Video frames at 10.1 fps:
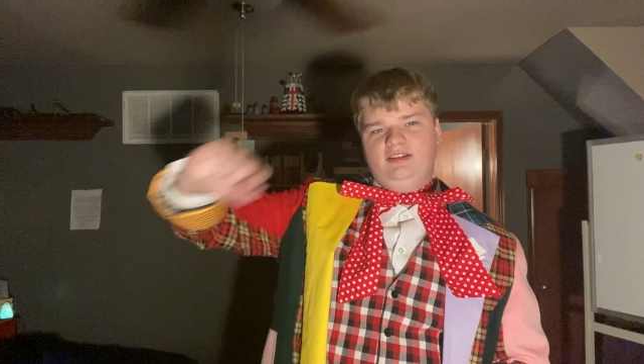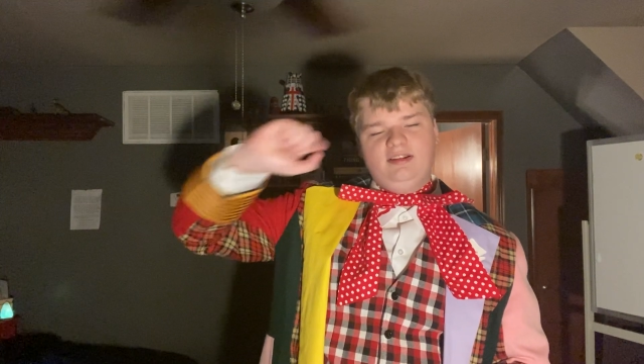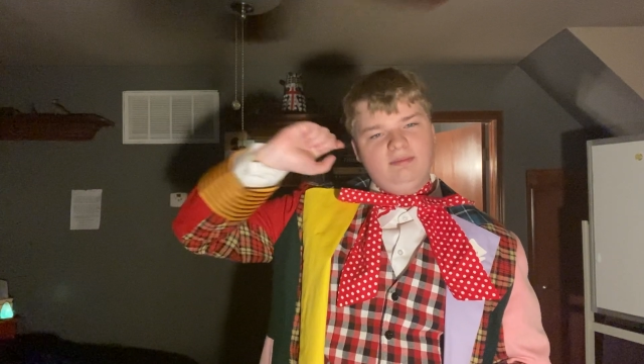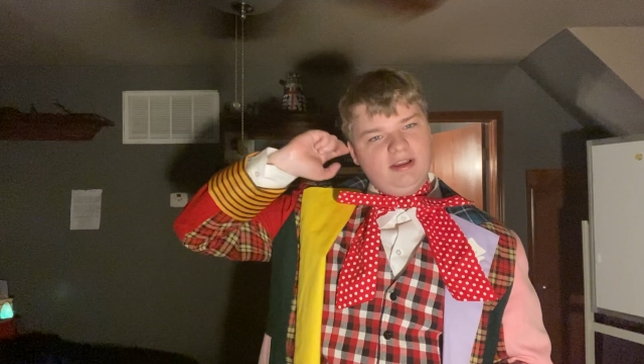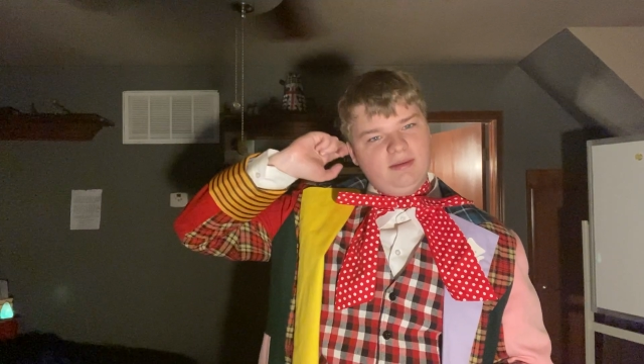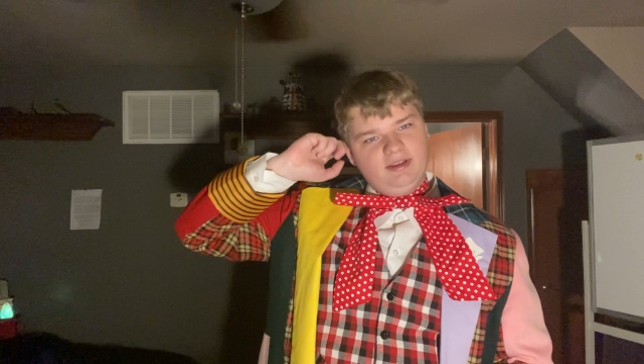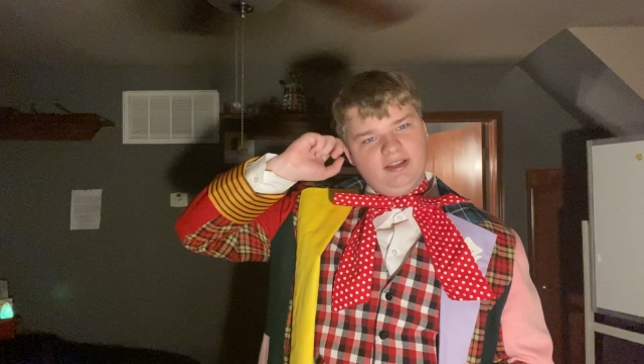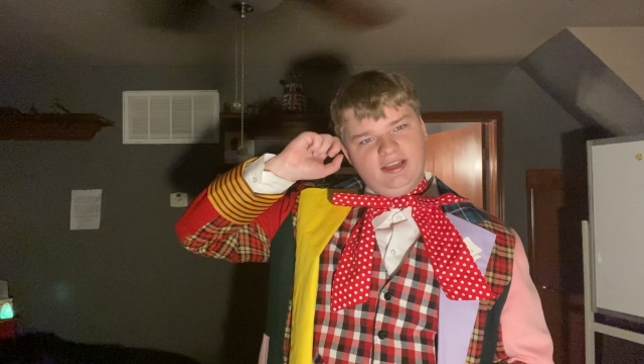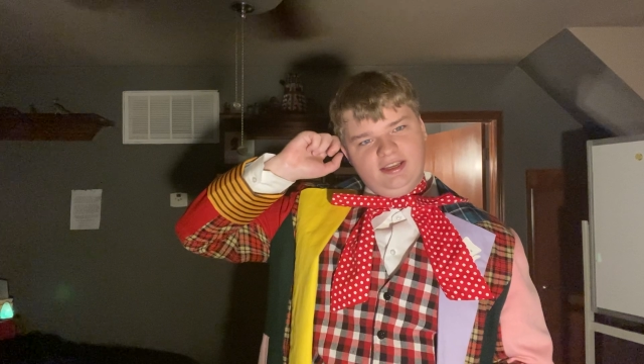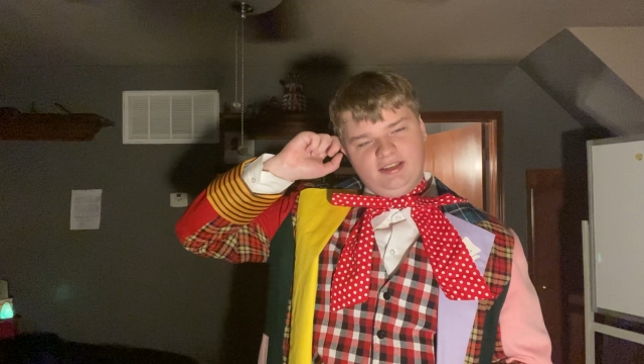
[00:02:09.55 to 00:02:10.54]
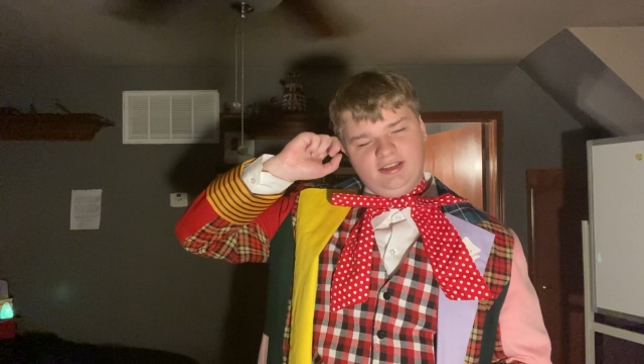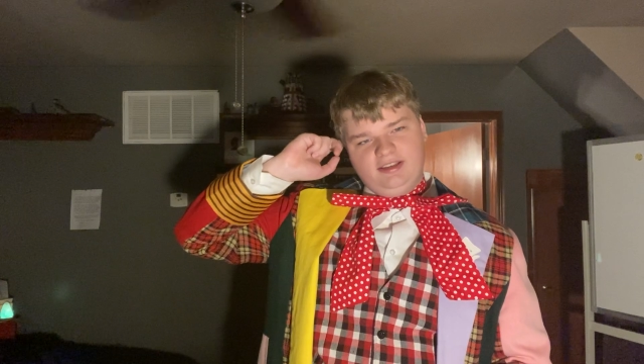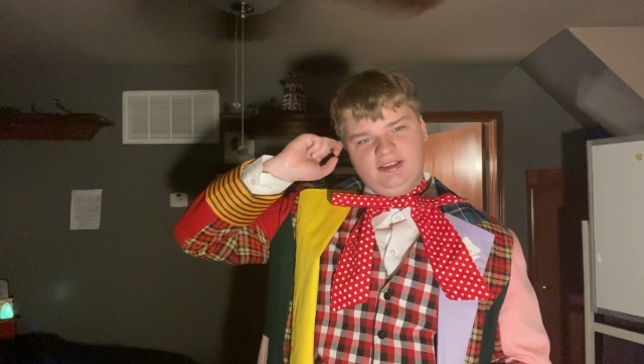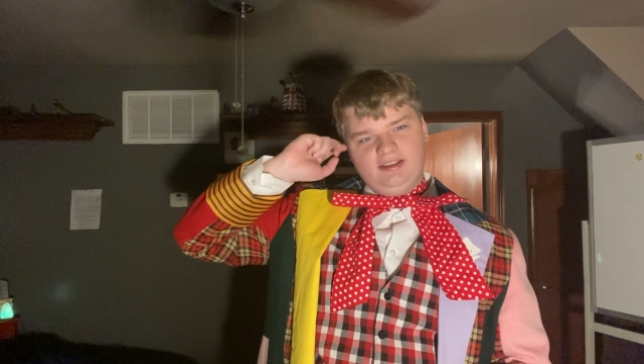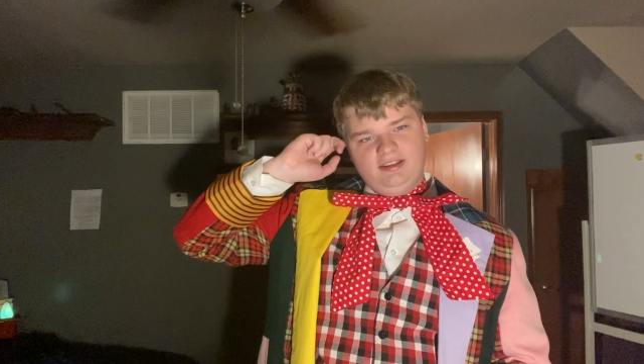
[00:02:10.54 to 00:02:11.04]
and maybe like
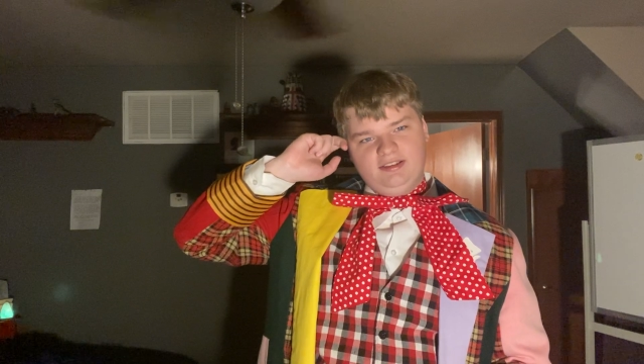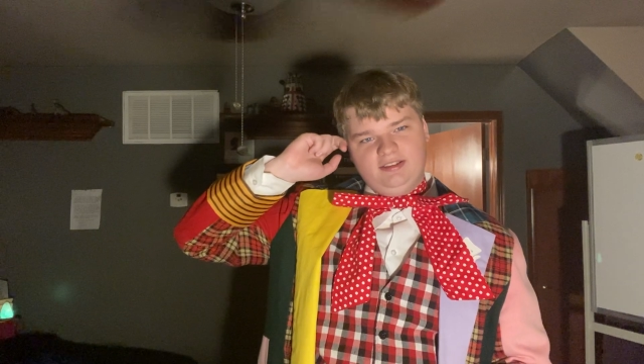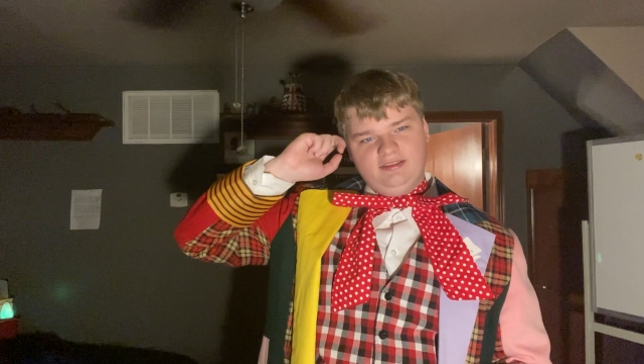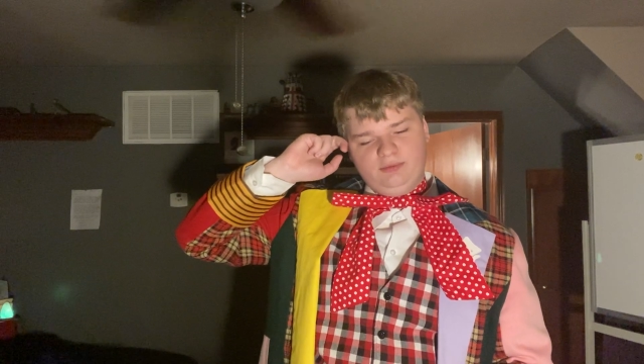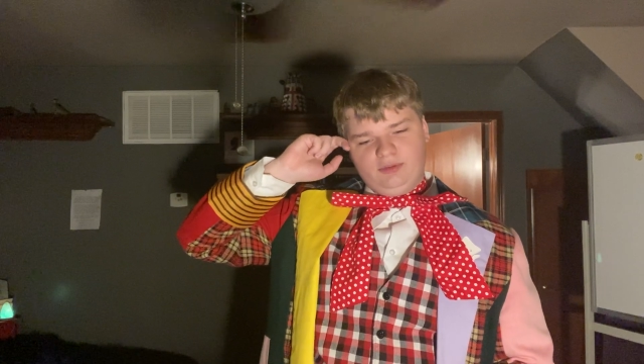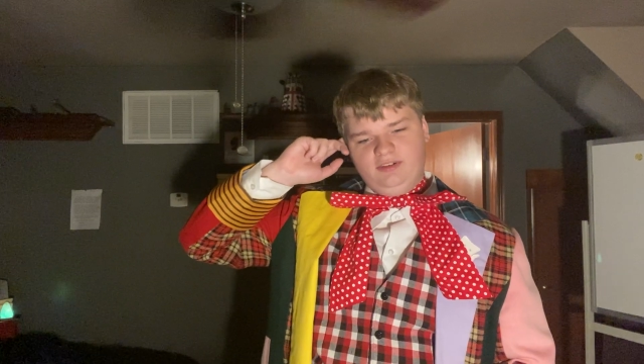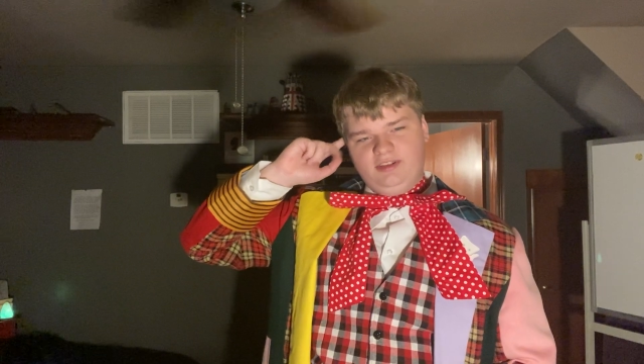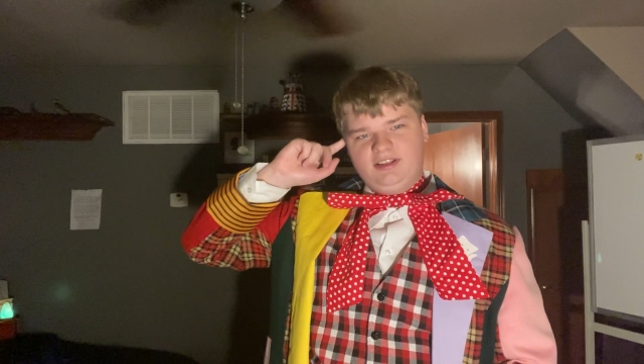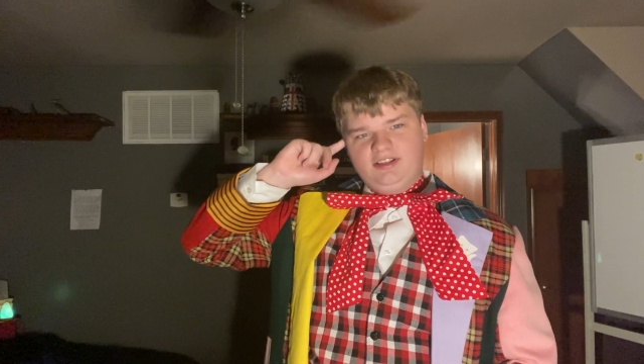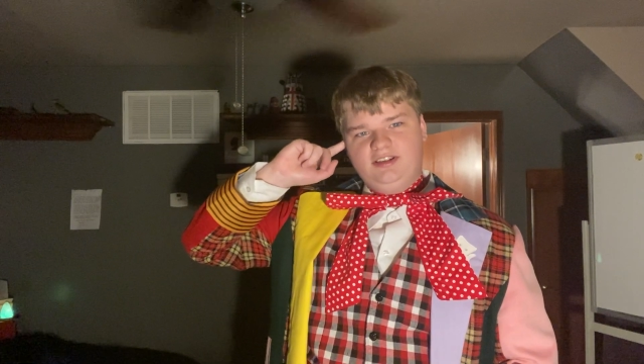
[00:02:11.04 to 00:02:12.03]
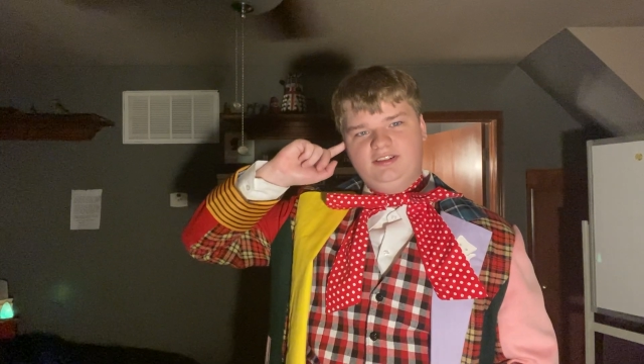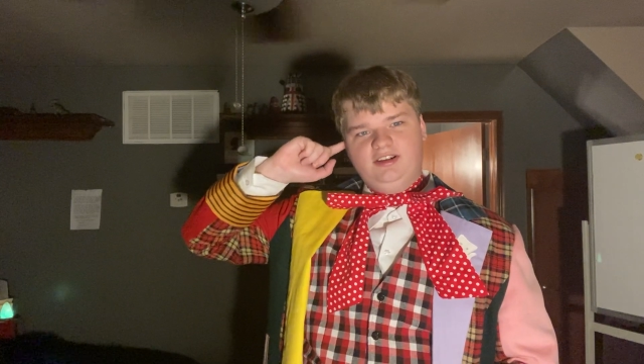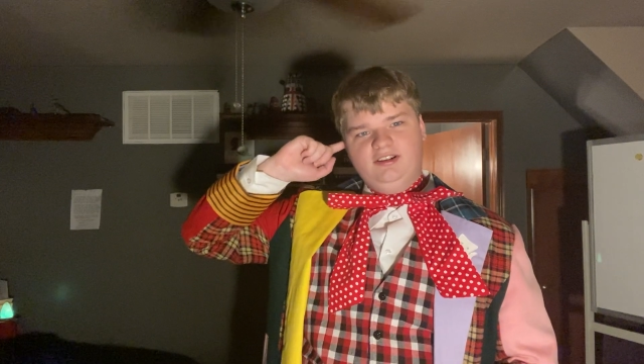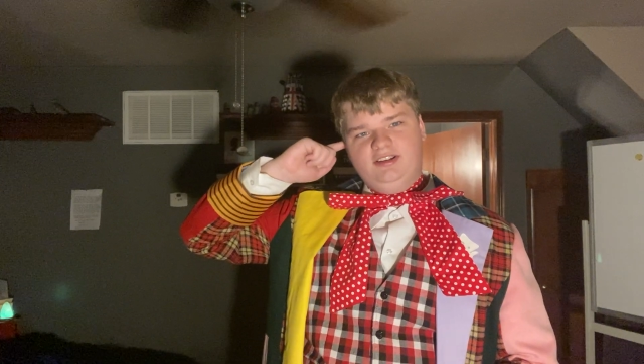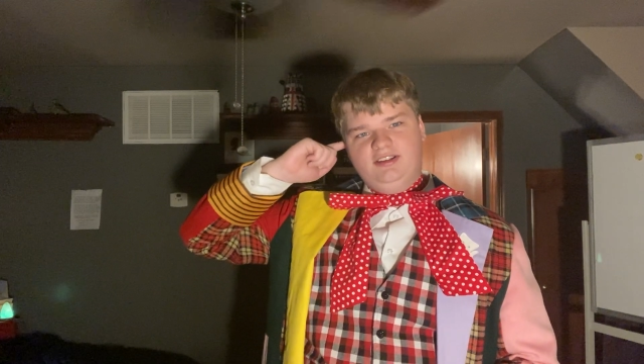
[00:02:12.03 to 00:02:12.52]
War of the
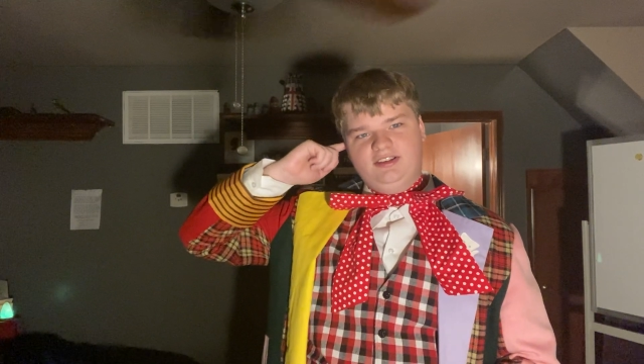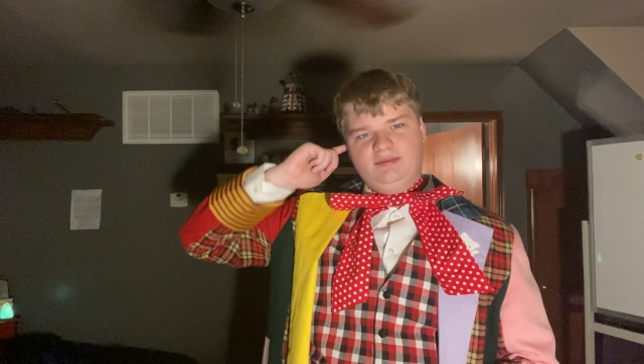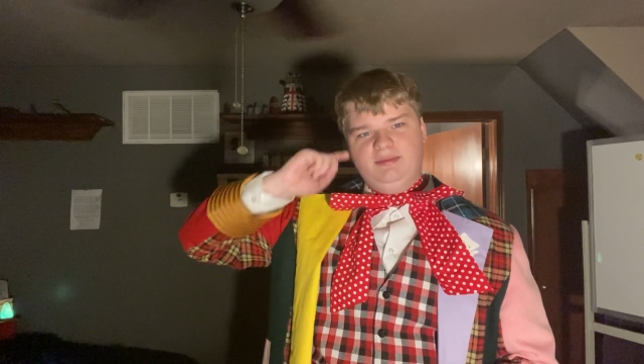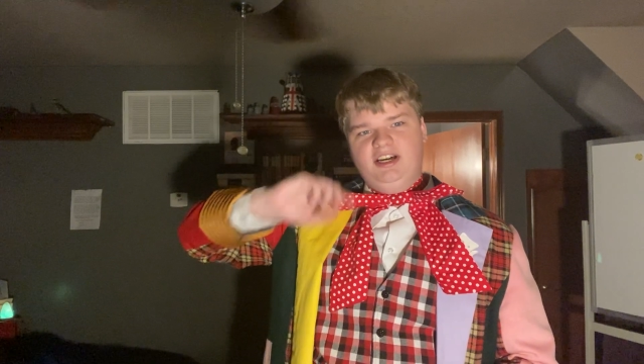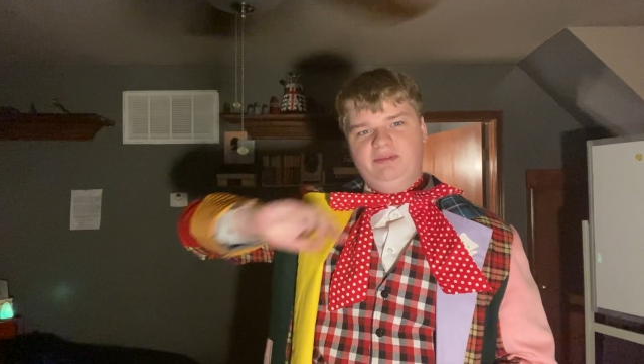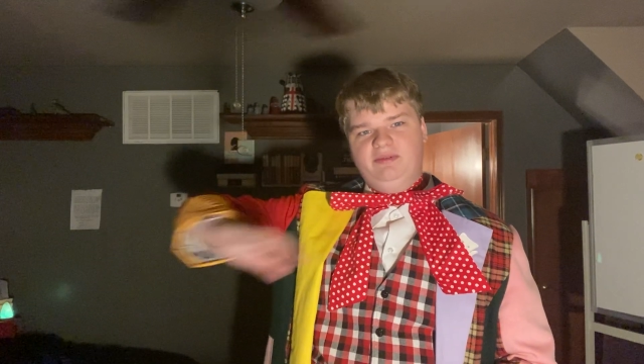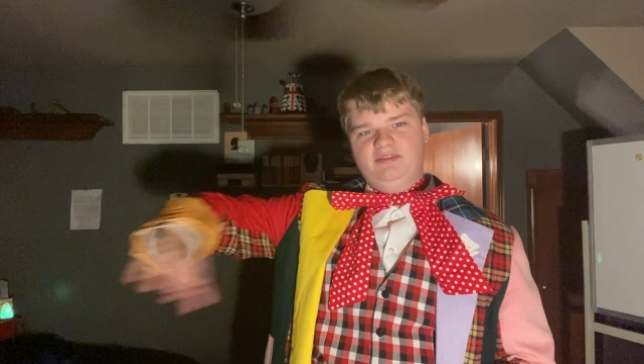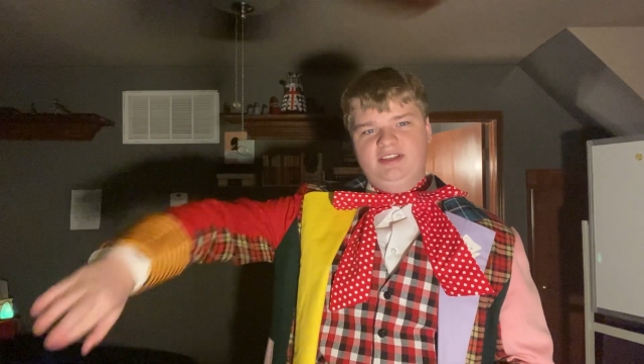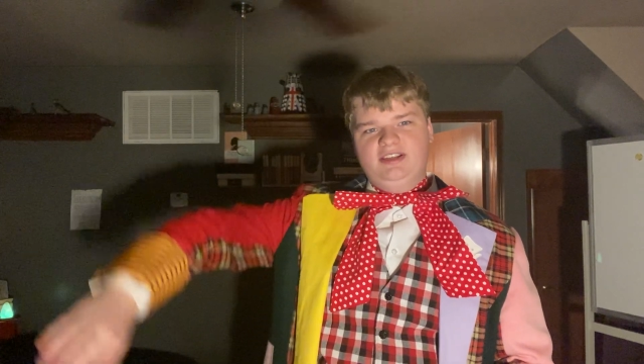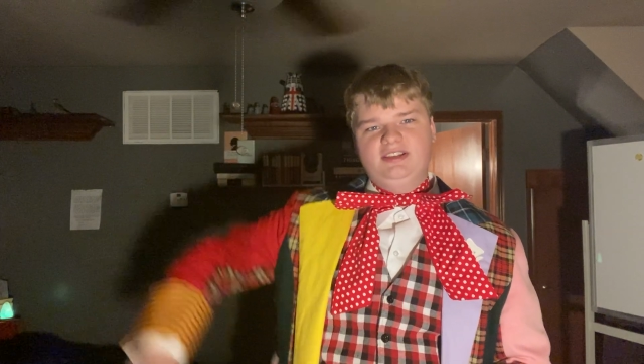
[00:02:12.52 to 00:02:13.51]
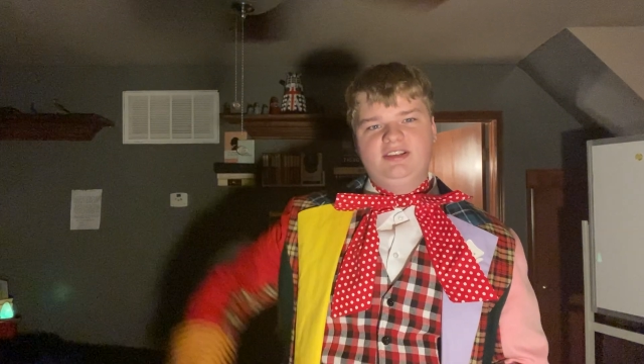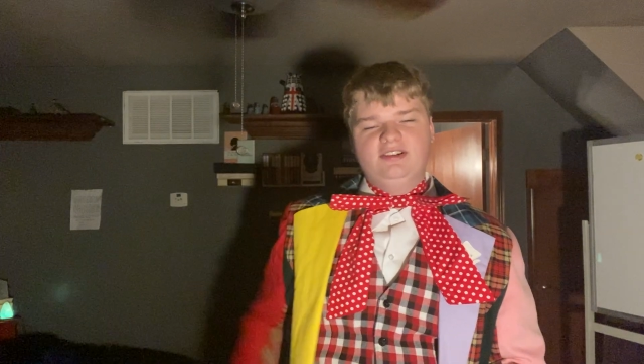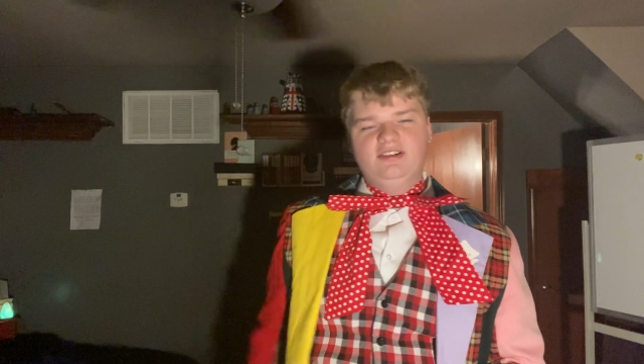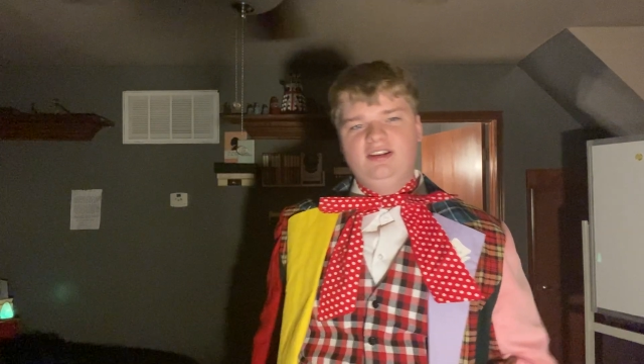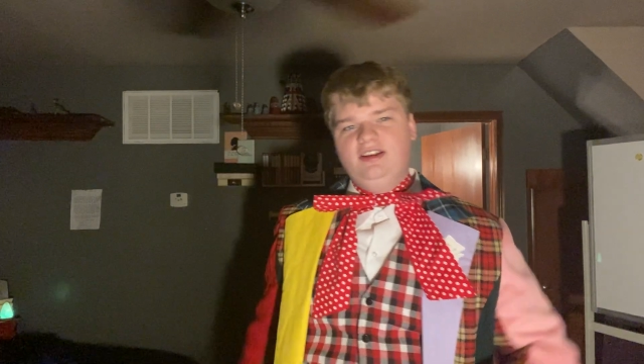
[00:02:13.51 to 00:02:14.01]
Sontarans is bottom of C
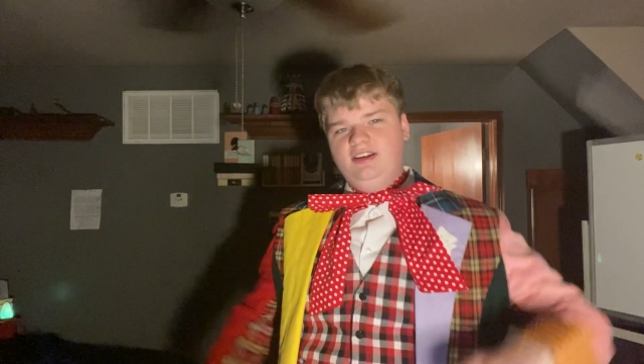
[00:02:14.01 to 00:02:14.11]
tier.